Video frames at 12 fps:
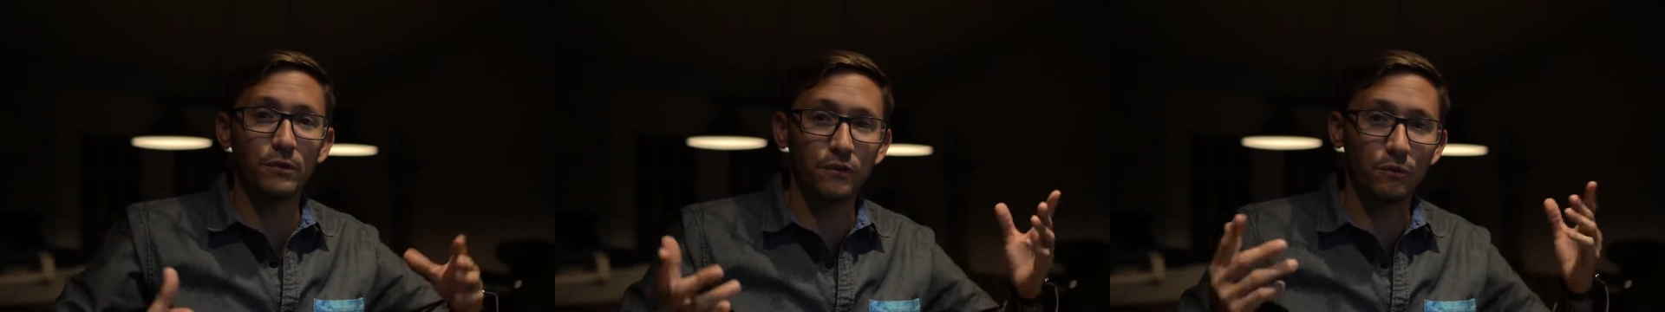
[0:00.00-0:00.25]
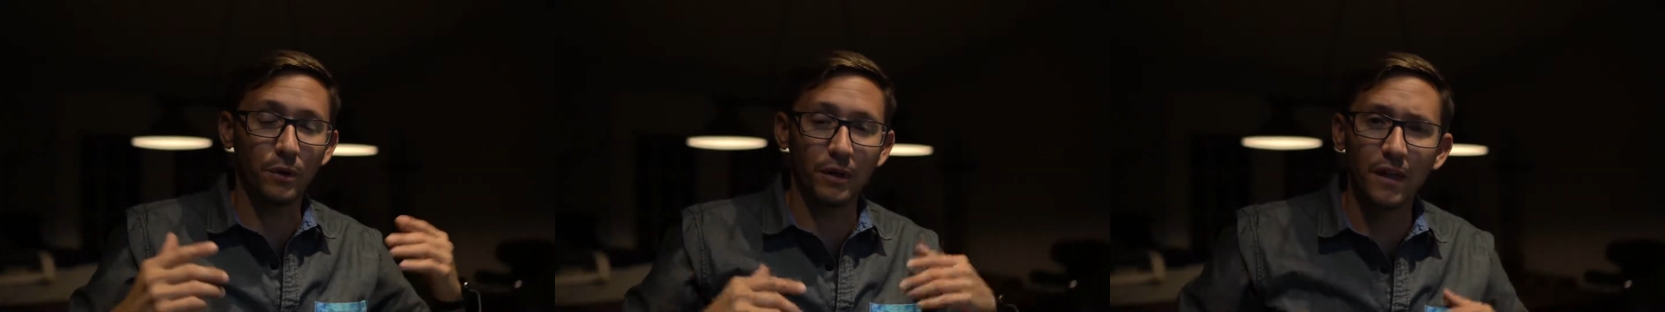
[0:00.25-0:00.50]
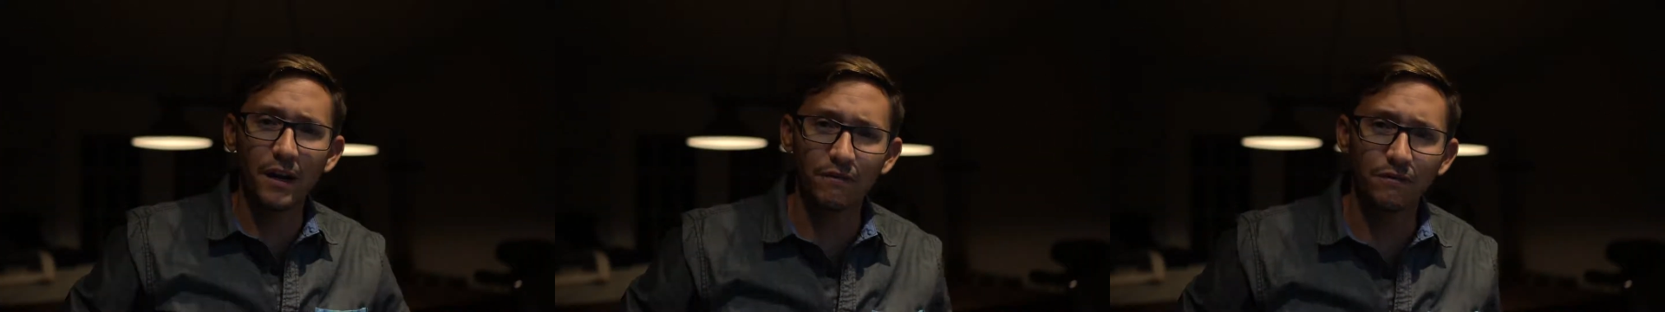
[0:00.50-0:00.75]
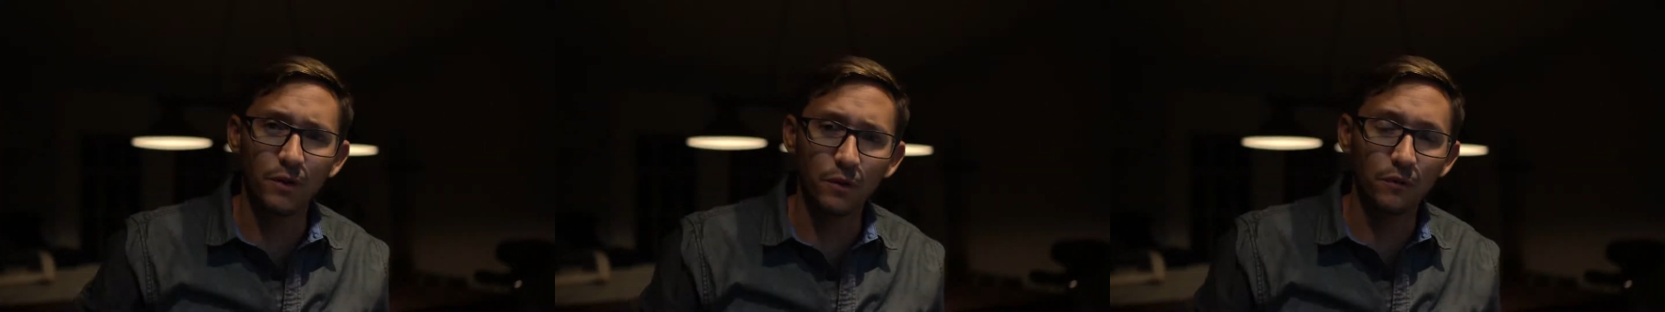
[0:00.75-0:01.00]
which is what a lot of
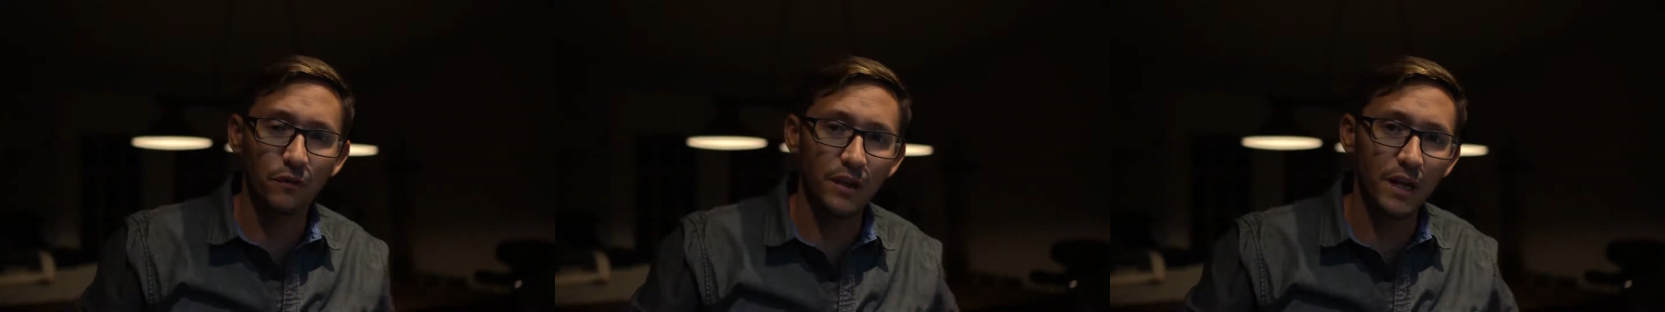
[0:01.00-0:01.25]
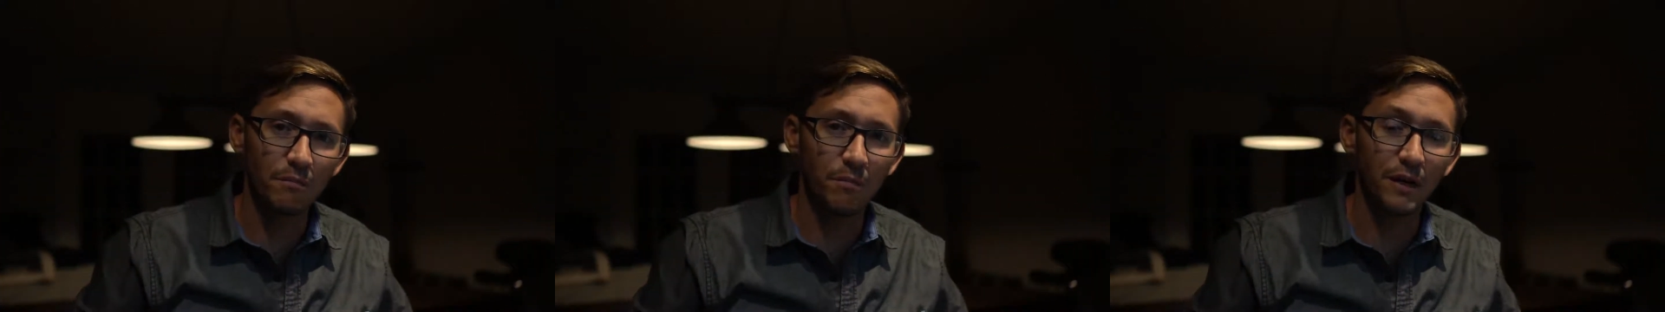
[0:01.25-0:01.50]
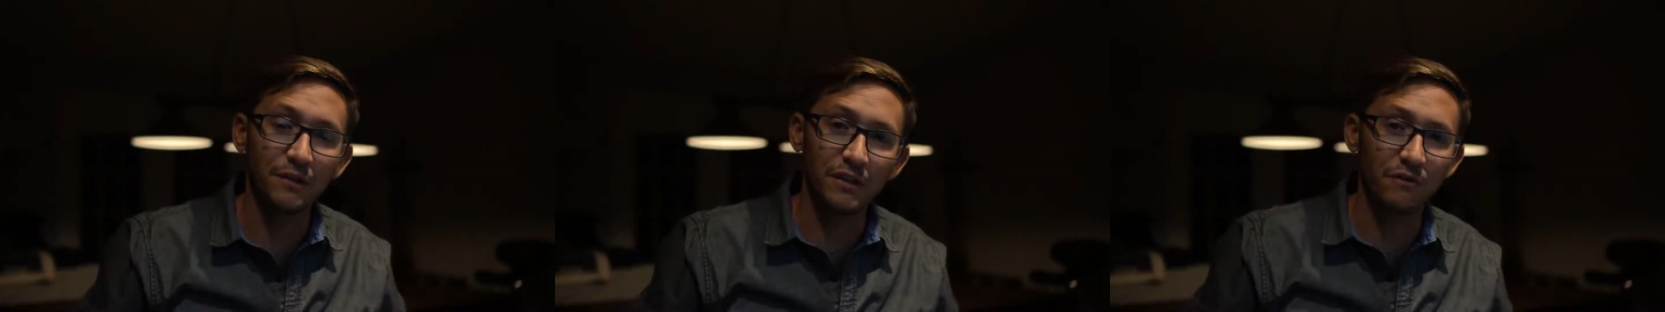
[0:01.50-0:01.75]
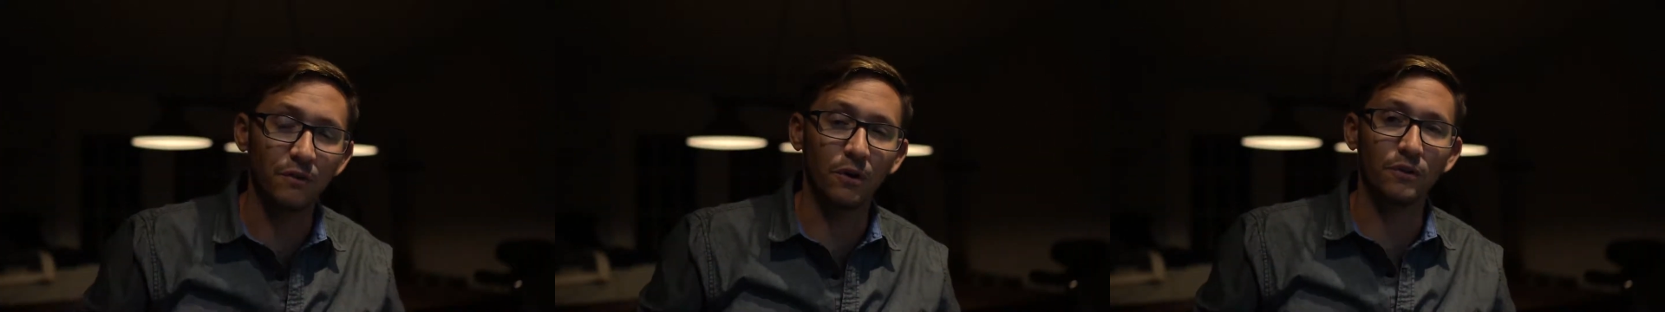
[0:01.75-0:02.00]
phones take by
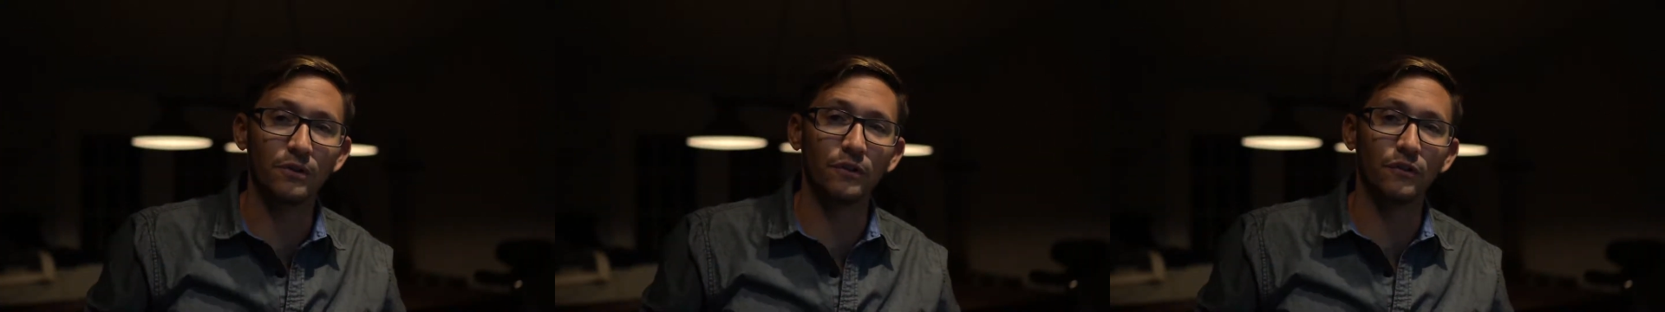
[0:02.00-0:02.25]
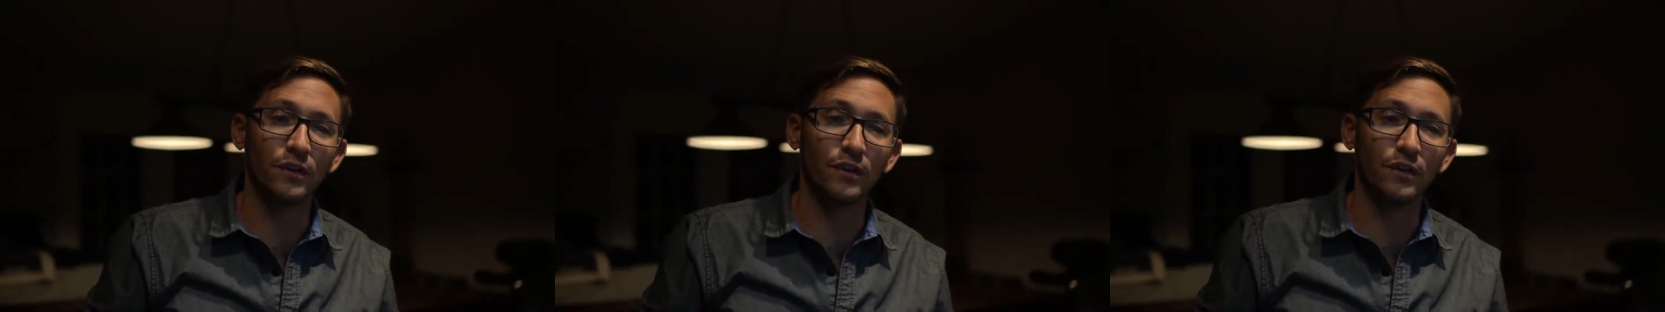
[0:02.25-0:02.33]
default these